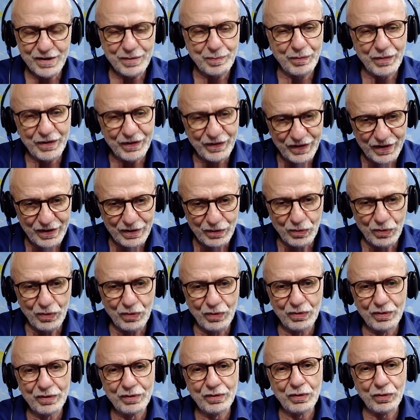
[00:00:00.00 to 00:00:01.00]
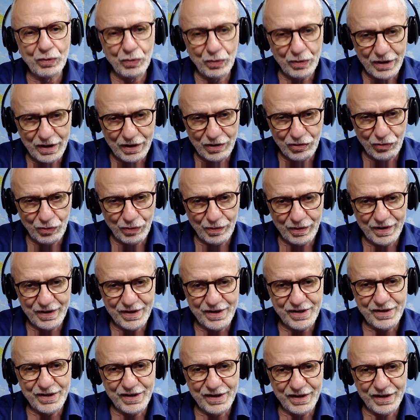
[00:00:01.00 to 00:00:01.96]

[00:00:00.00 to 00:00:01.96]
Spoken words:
but they know local journalists